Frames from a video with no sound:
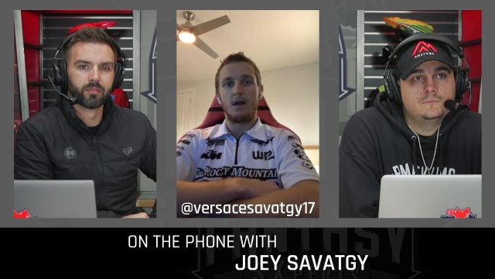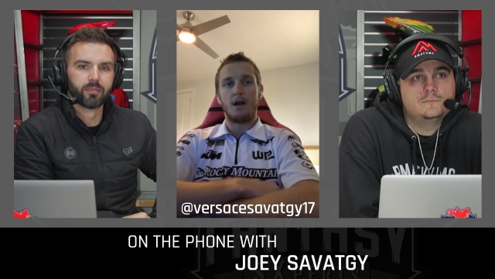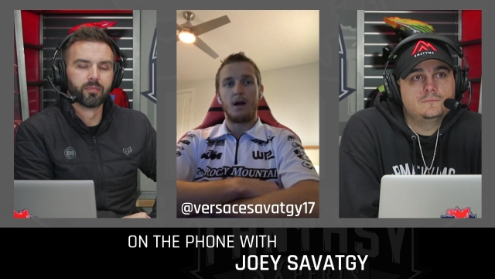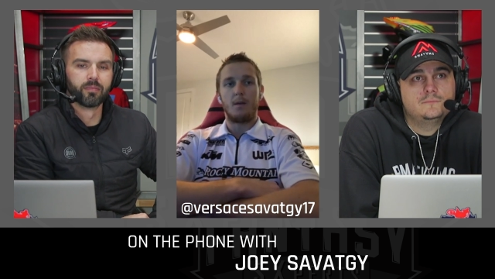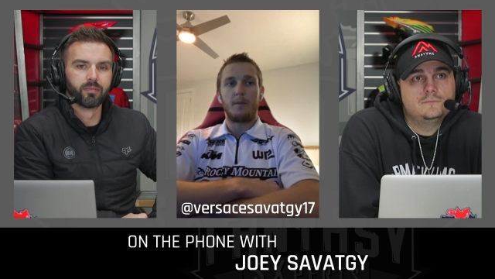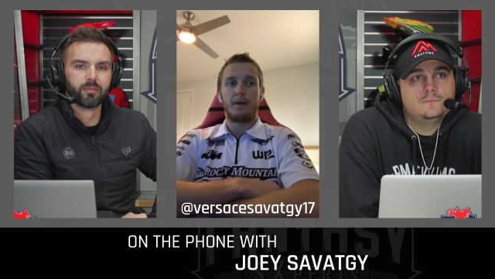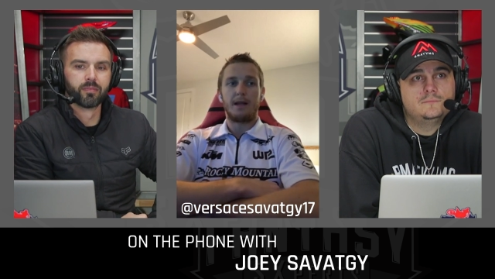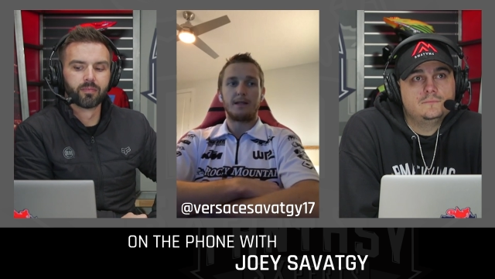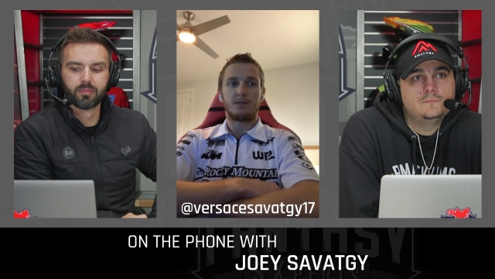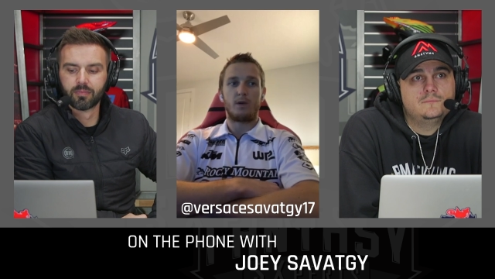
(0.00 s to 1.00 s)
Speaker 1: mm-hmm. uh,
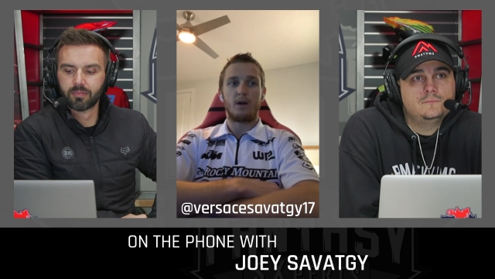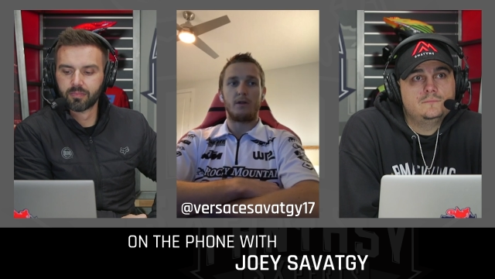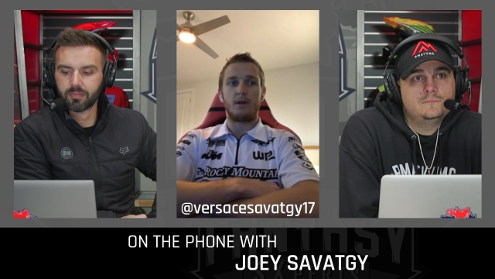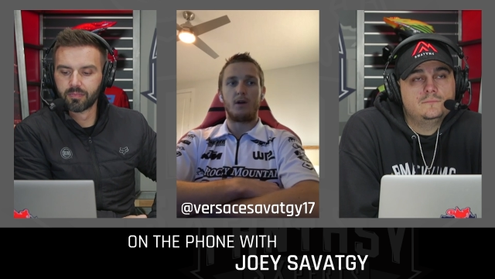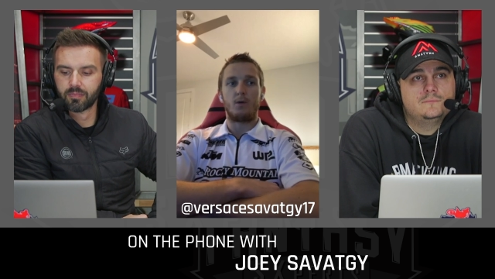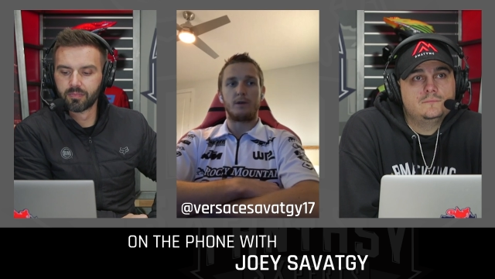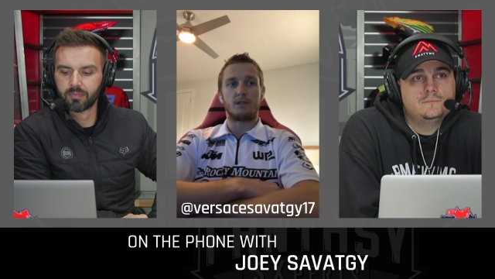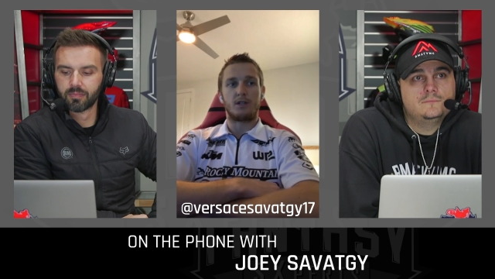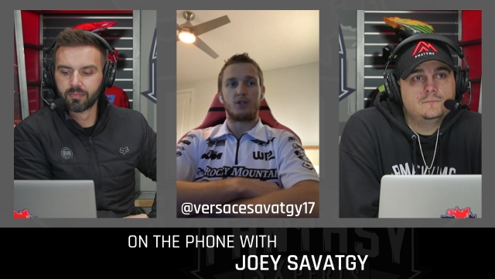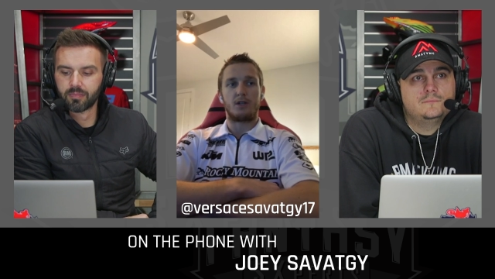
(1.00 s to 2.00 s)
but as we all know,
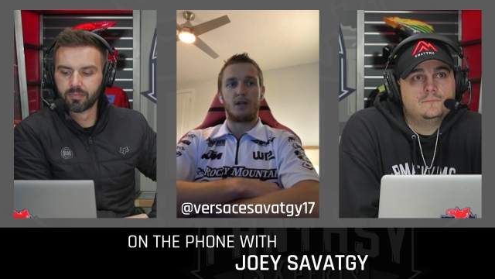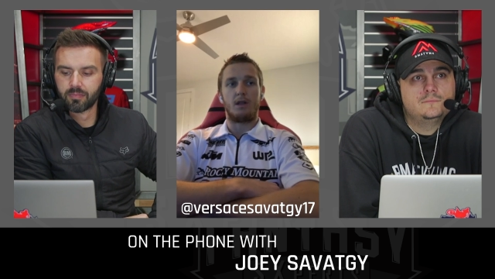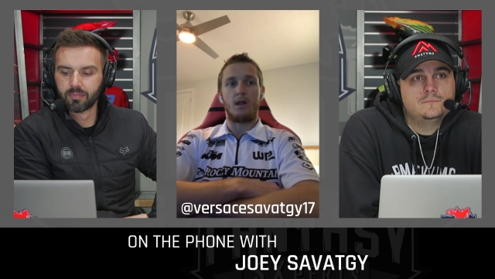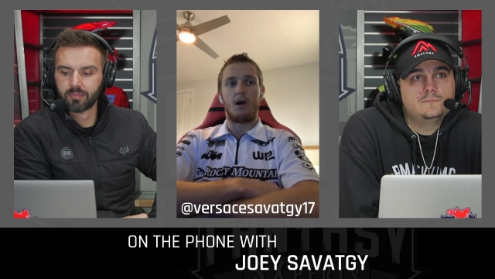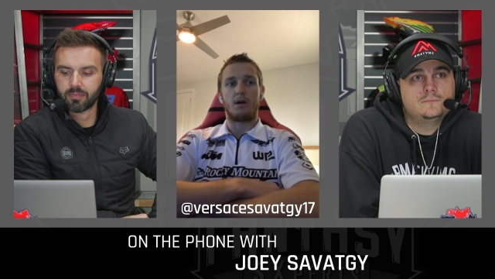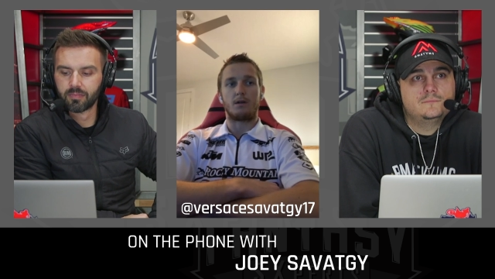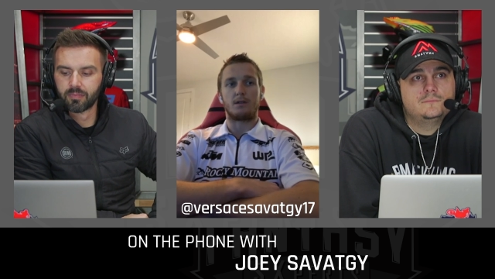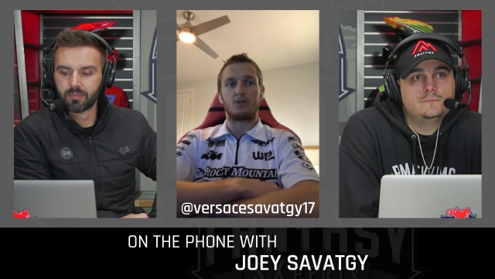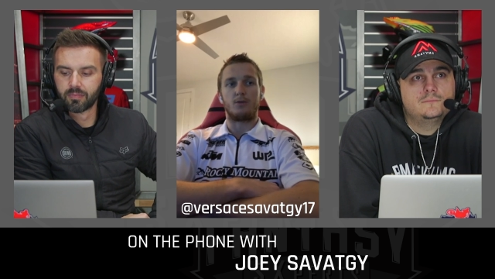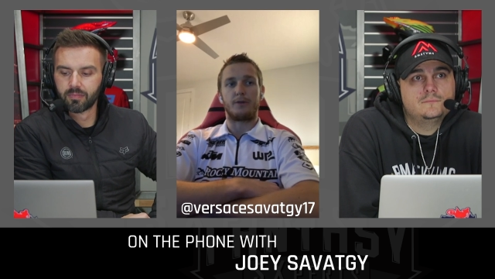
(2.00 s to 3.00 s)
with such a
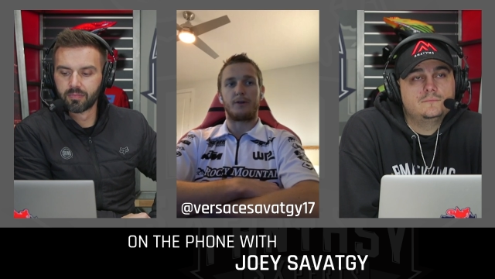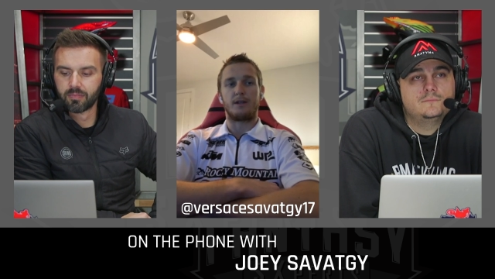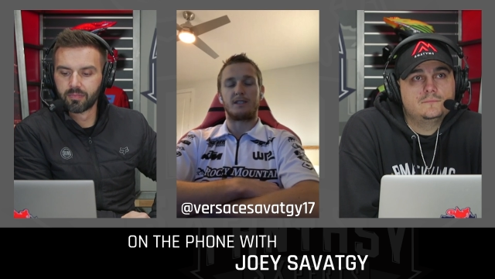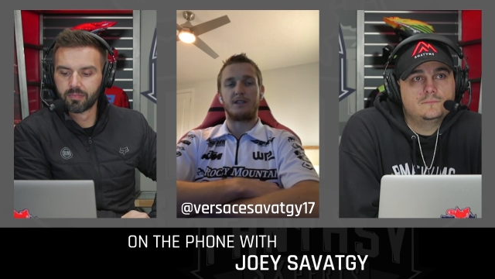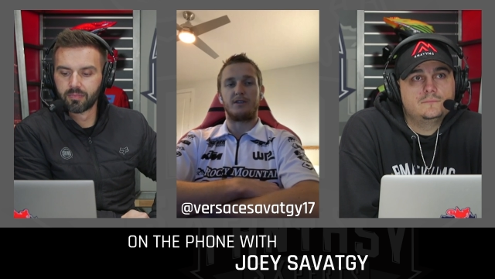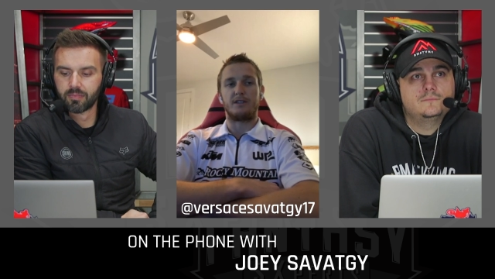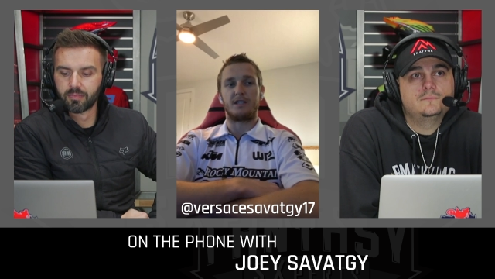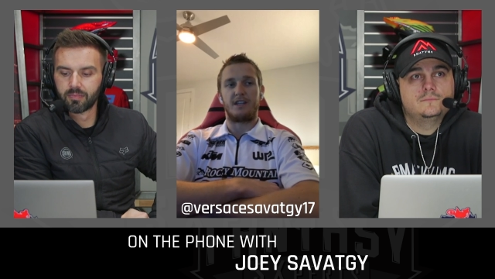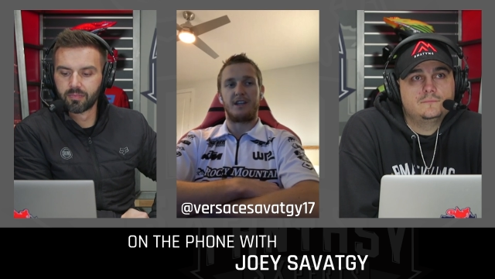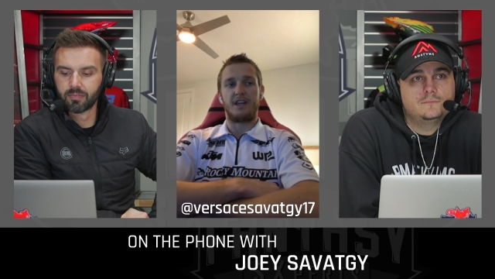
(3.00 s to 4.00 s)
long Supercross
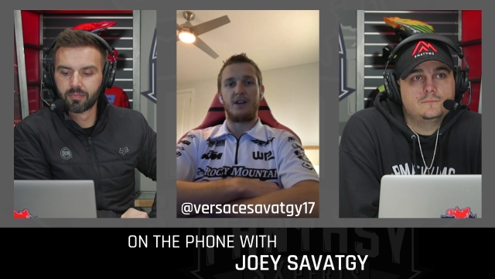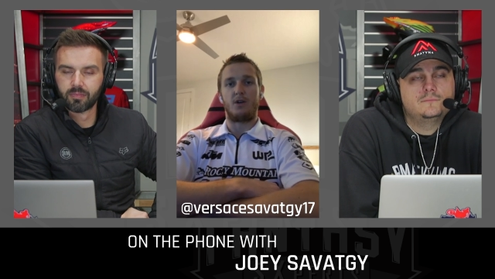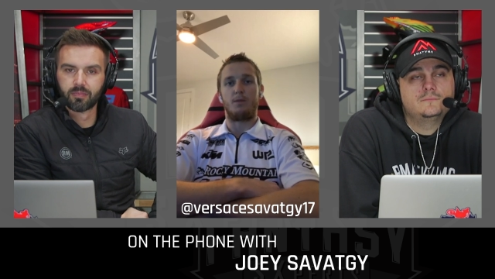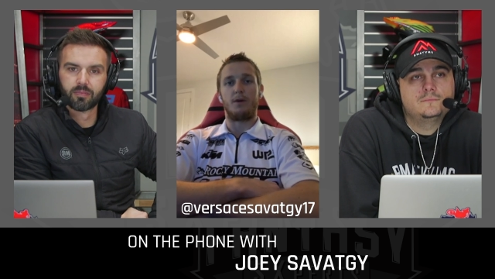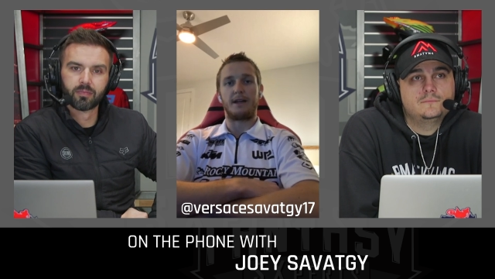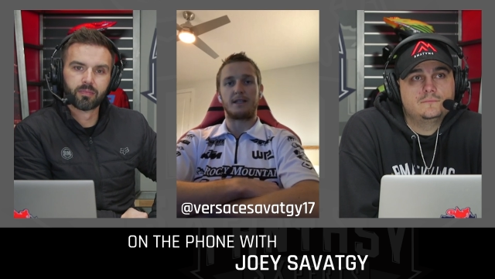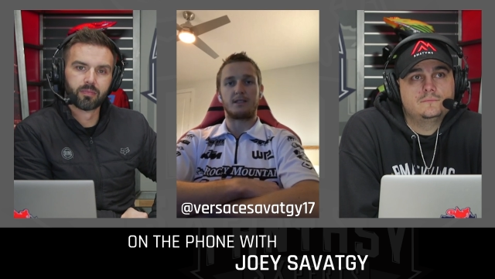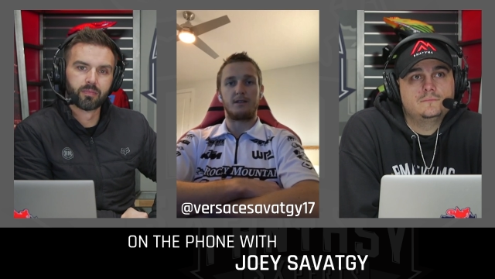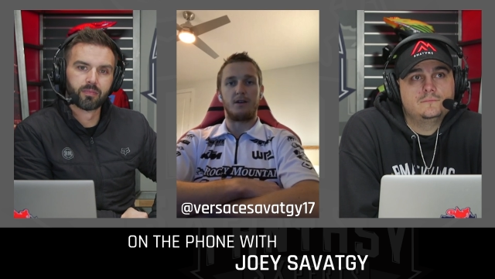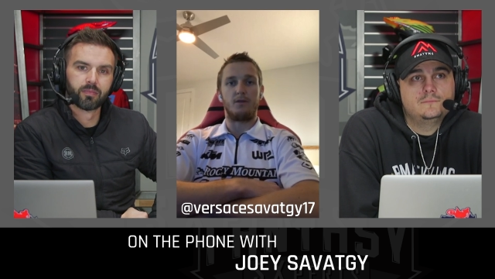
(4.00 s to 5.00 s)
series and, and no
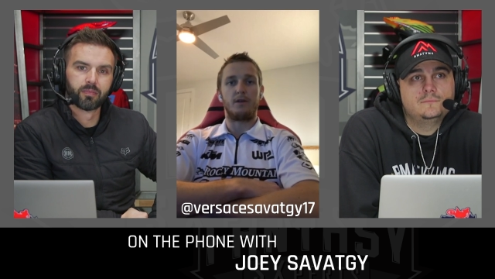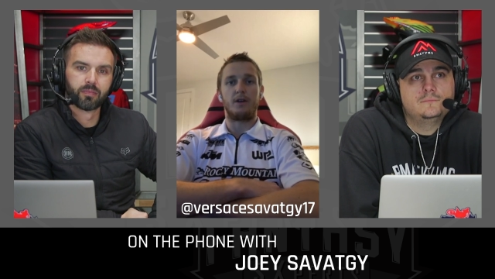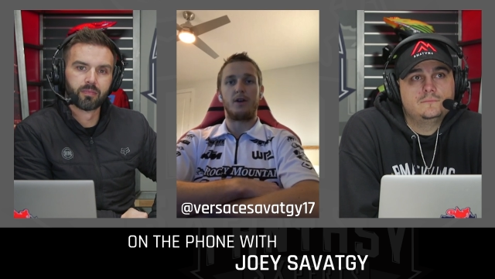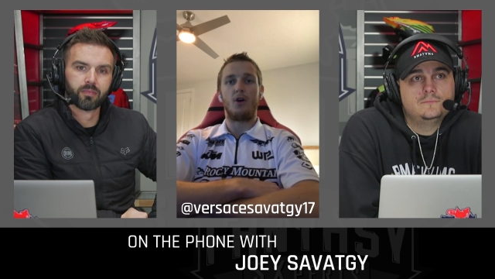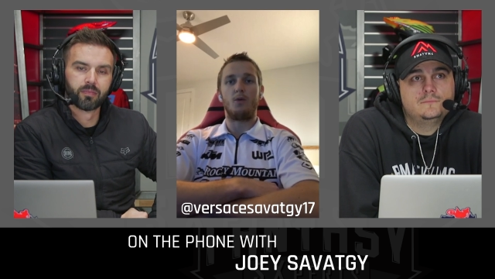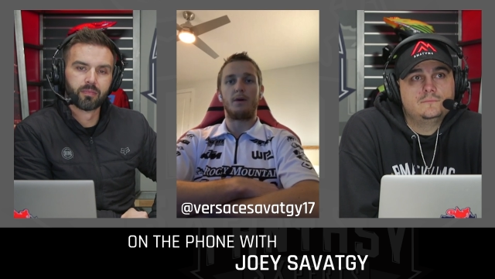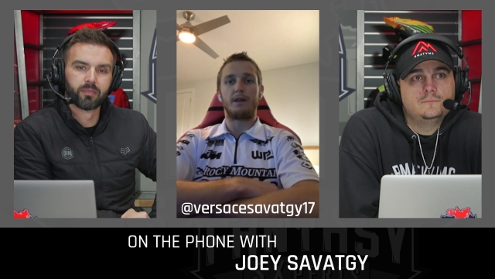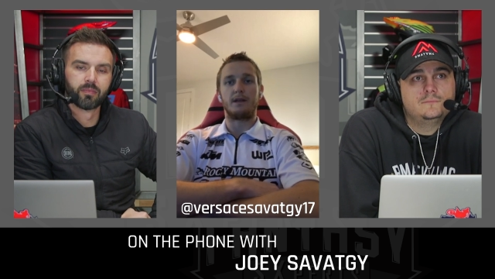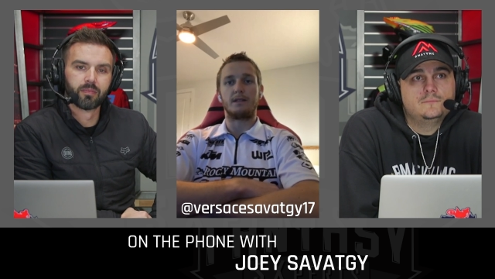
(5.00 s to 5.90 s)
breaks, you know, nobody